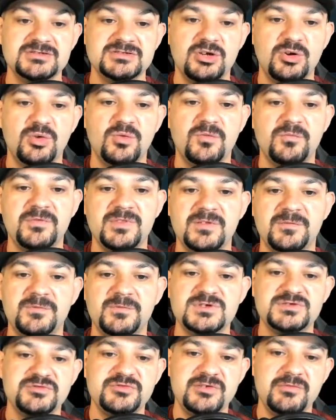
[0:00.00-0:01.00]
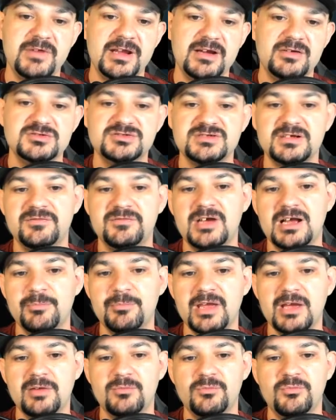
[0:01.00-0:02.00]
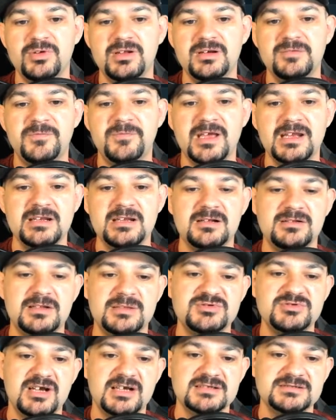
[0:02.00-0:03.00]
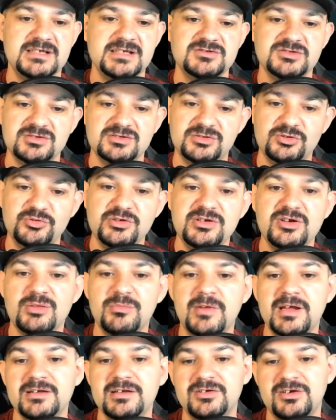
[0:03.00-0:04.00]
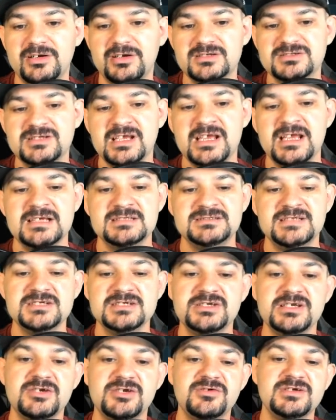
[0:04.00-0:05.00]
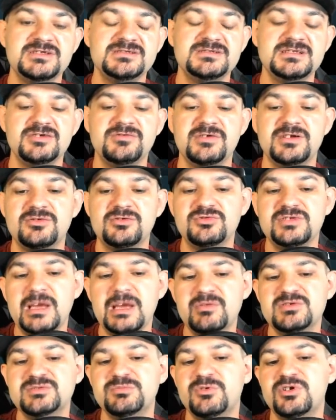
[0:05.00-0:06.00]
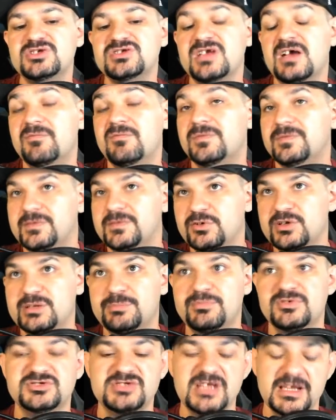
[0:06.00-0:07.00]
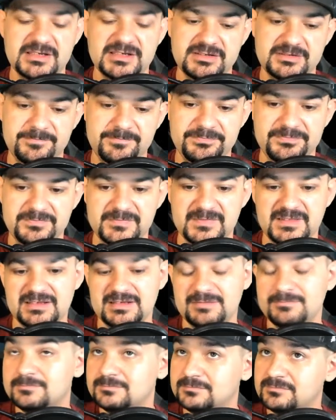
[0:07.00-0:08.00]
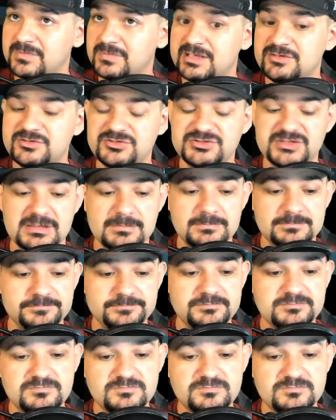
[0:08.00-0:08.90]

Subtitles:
So for the first 3 rounds of combat, when fighting Eclipse hostiles, including armada targets, Sesha increases the critical damage bonus of 30%. Interesting.